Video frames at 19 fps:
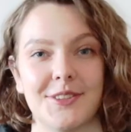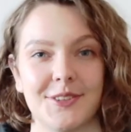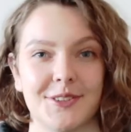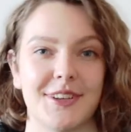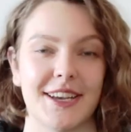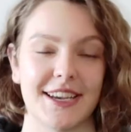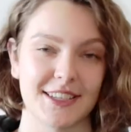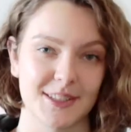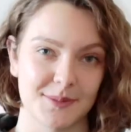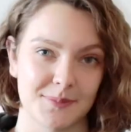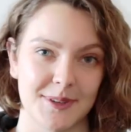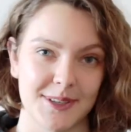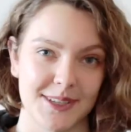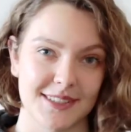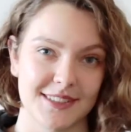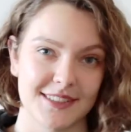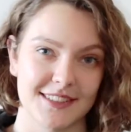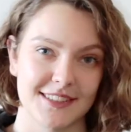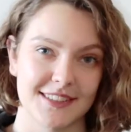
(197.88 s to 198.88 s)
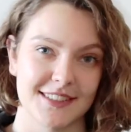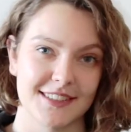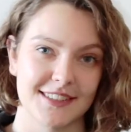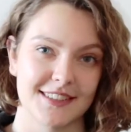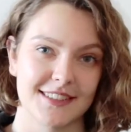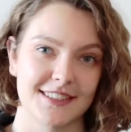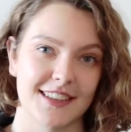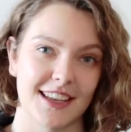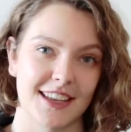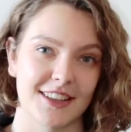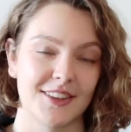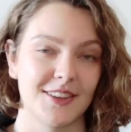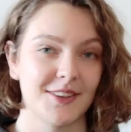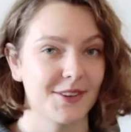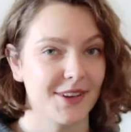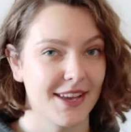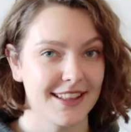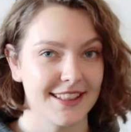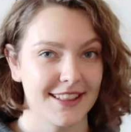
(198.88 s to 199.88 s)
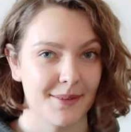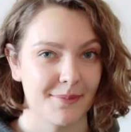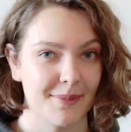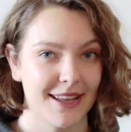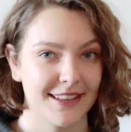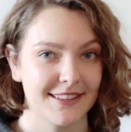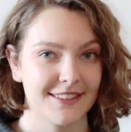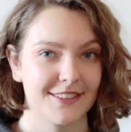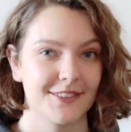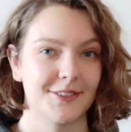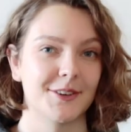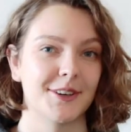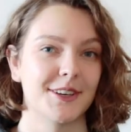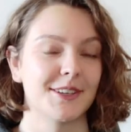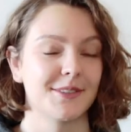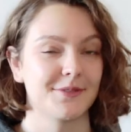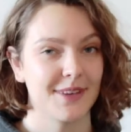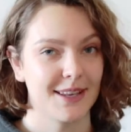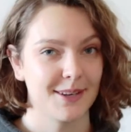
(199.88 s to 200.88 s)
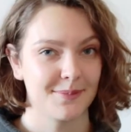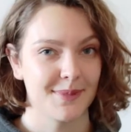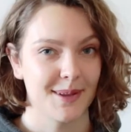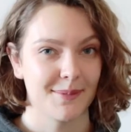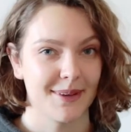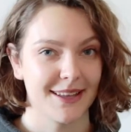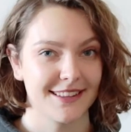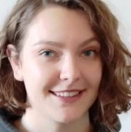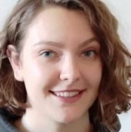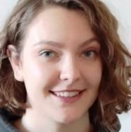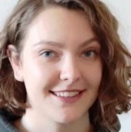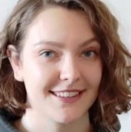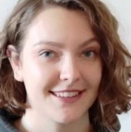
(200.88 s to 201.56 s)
to the experiences that you gained them at or developed them at.